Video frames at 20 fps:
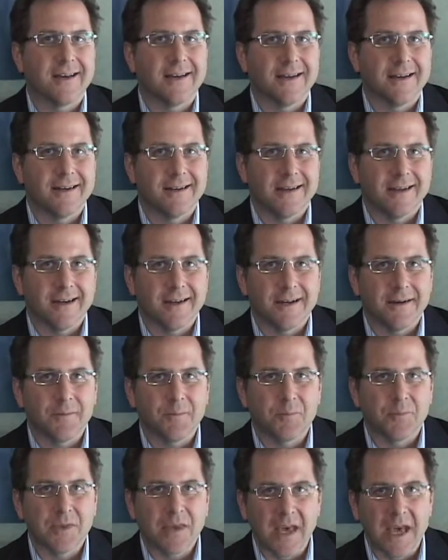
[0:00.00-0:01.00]
And
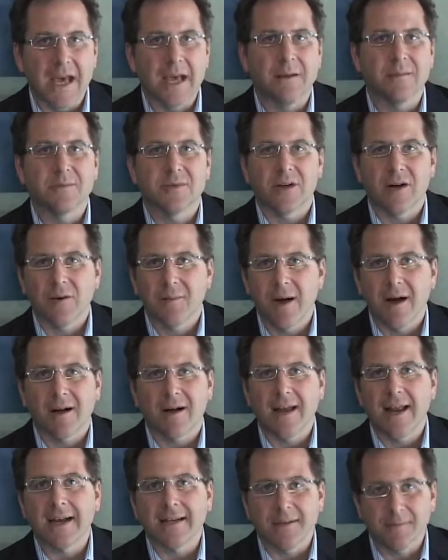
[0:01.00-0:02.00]
um, games are about
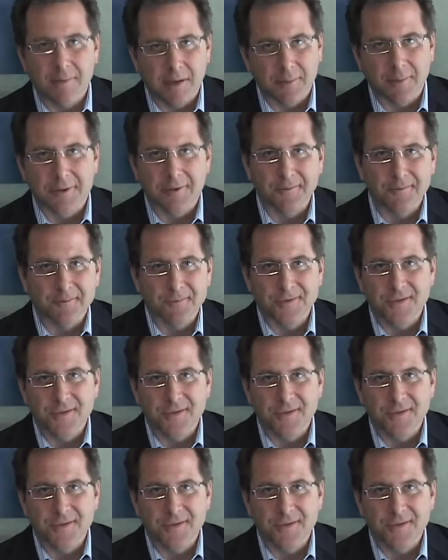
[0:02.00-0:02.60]
connecting people.